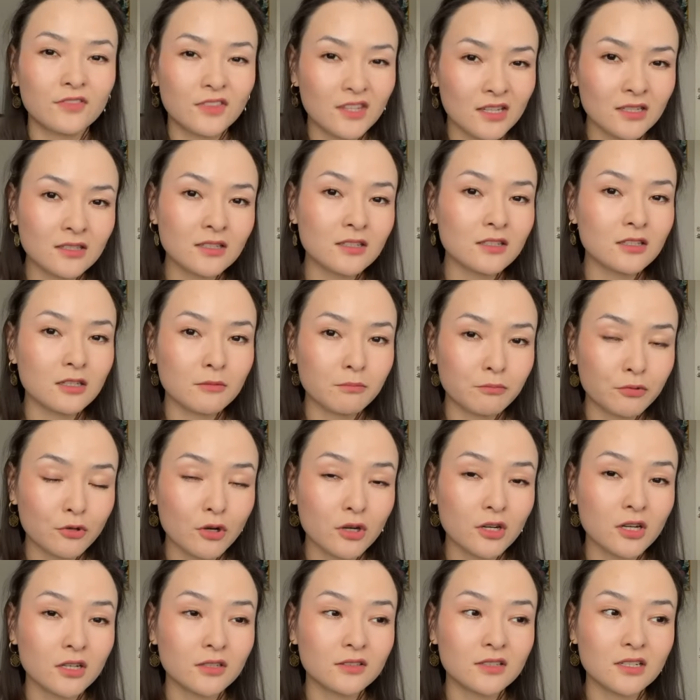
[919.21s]
This is a
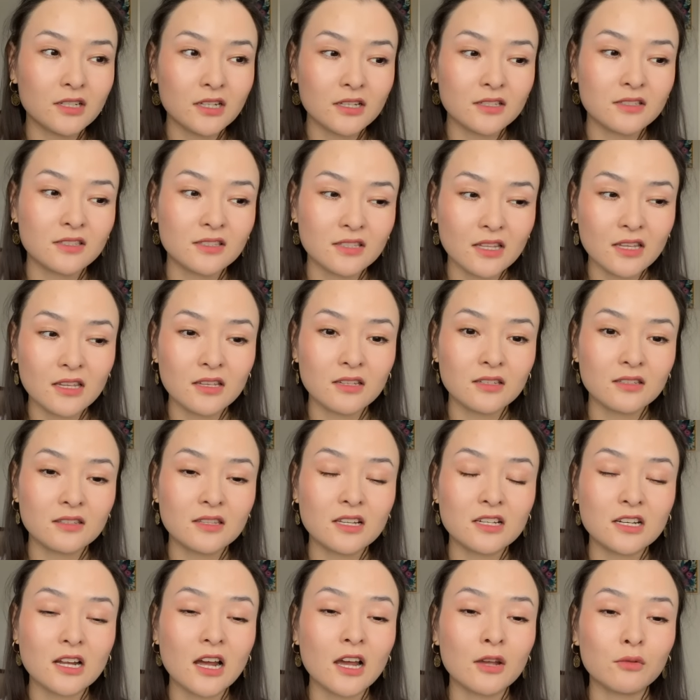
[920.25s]
product that I think
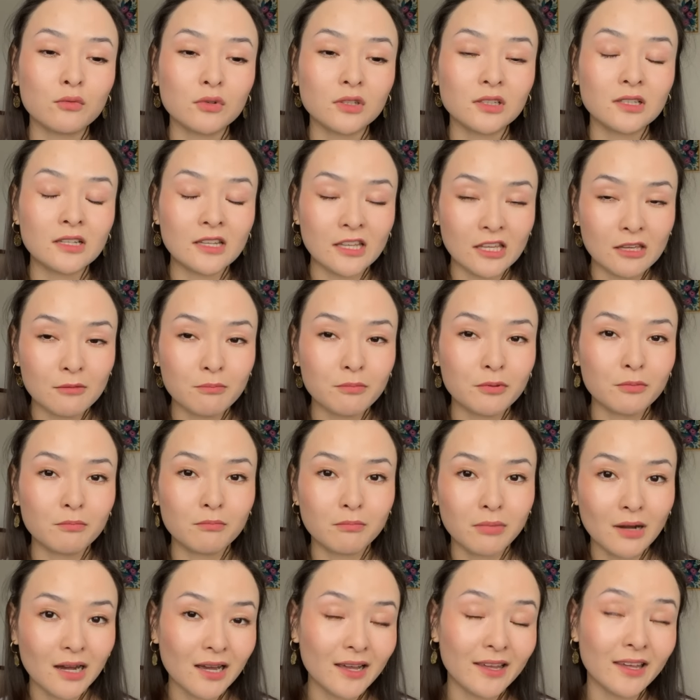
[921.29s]
that I will keep
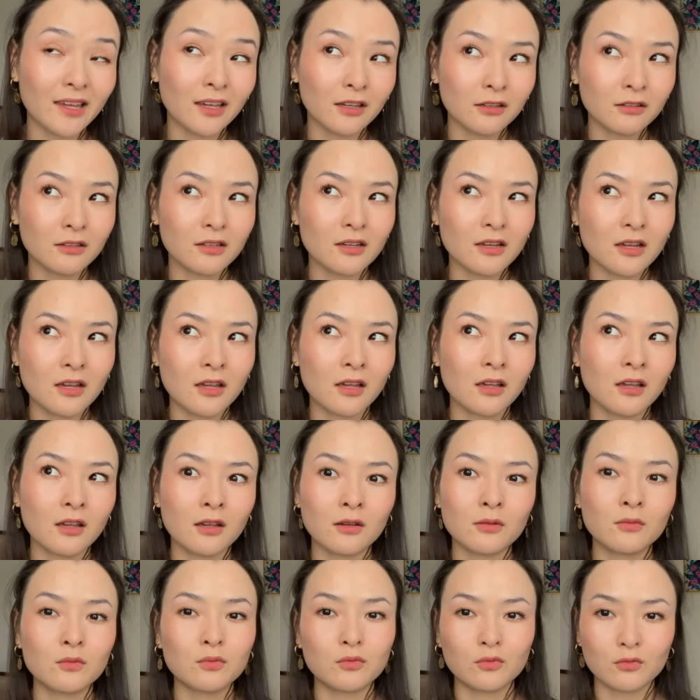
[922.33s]
buying
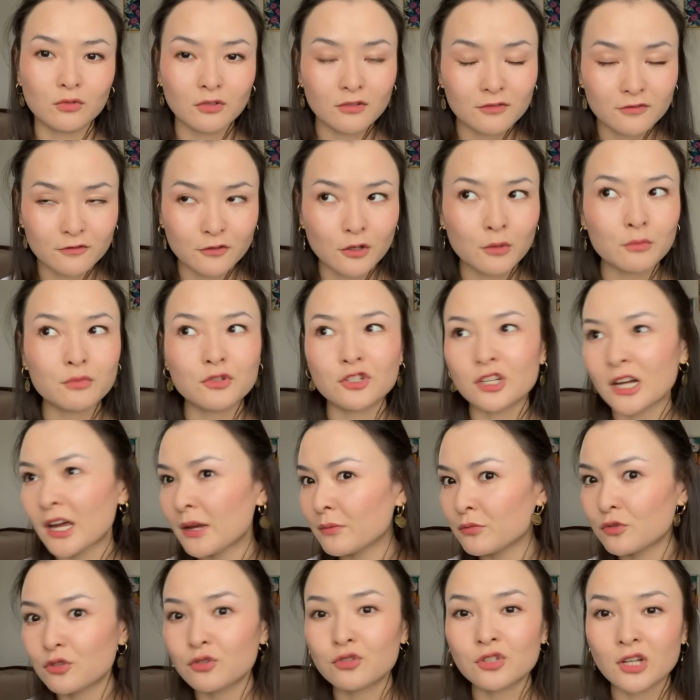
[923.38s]
from
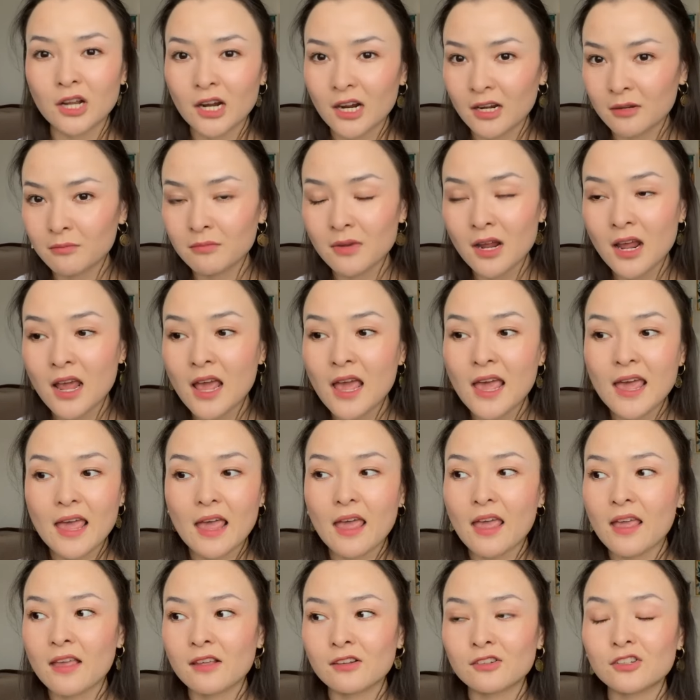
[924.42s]
time to time
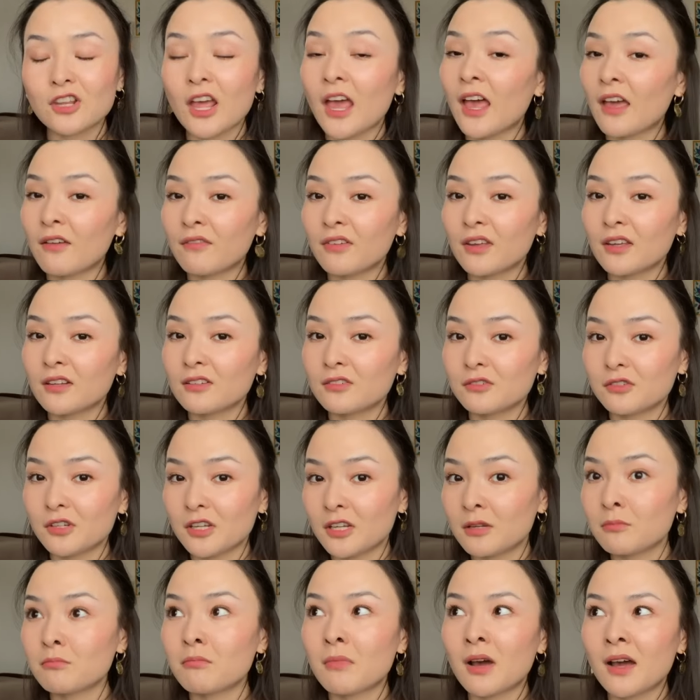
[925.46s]
and have it
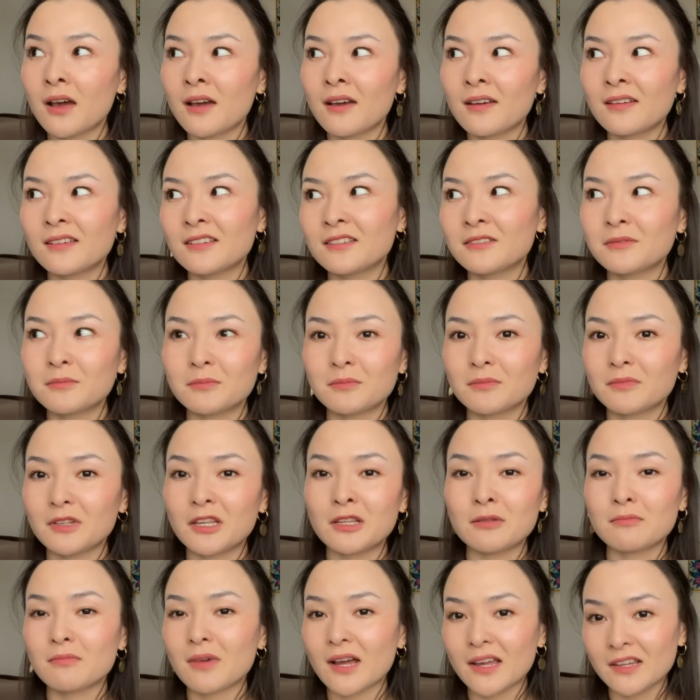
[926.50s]
in my
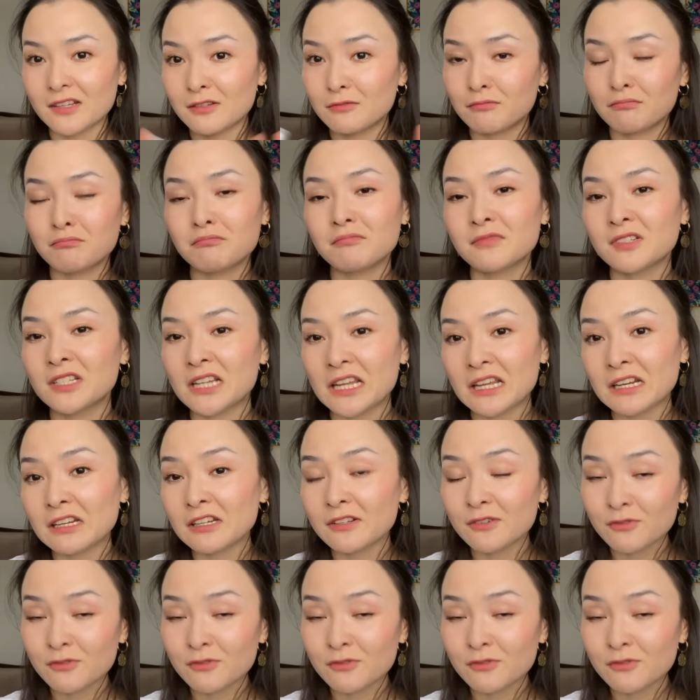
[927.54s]
daily